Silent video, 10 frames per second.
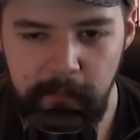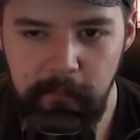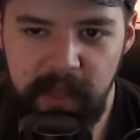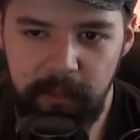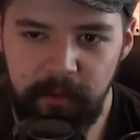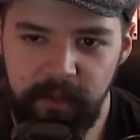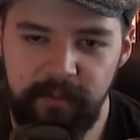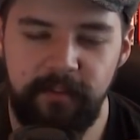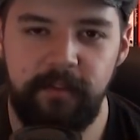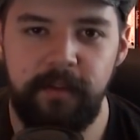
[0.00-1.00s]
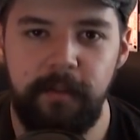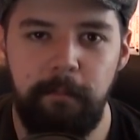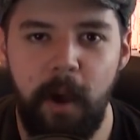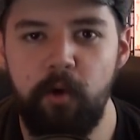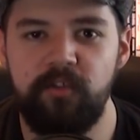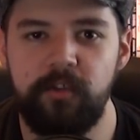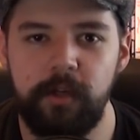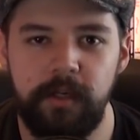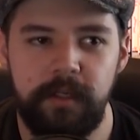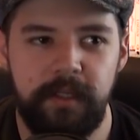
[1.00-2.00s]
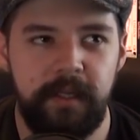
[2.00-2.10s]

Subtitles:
minimalist poster